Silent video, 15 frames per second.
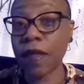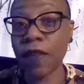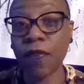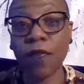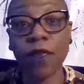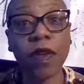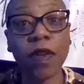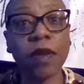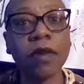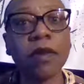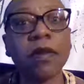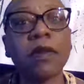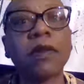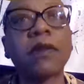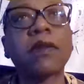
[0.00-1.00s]
that felt
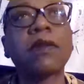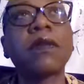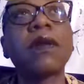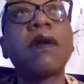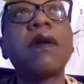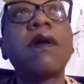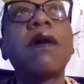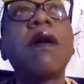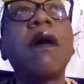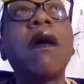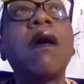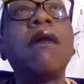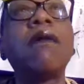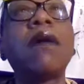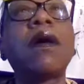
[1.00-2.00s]

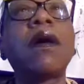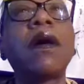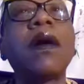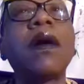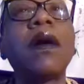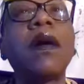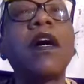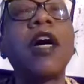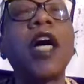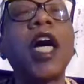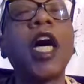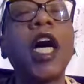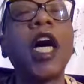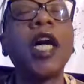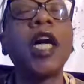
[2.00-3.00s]
so
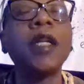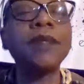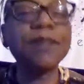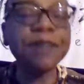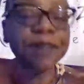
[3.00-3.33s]
good.